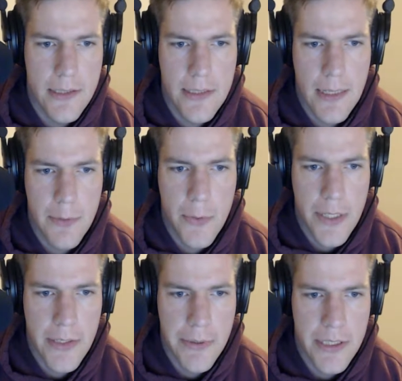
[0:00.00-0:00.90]
typed
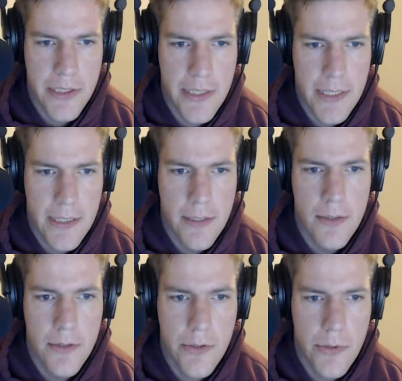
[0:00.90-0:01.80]
23 Jan
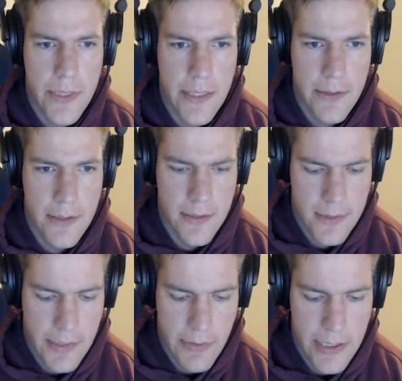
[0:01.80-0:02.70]

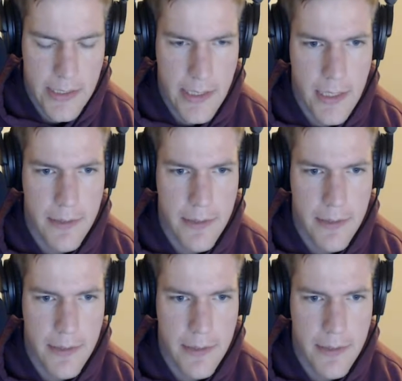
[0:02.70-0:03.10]
2017.